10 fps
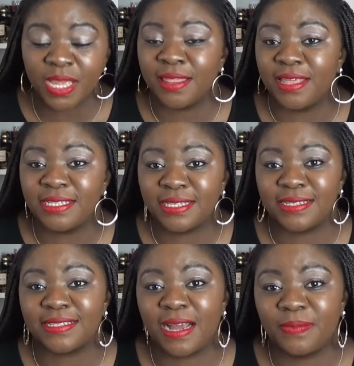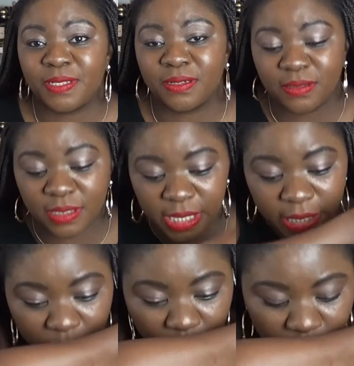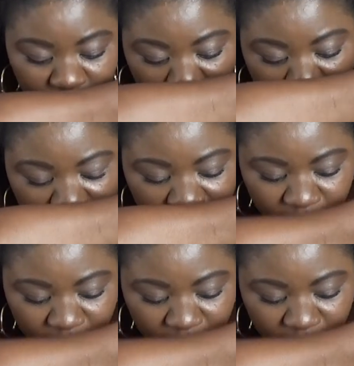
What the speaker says: This is absolutely gorgeous.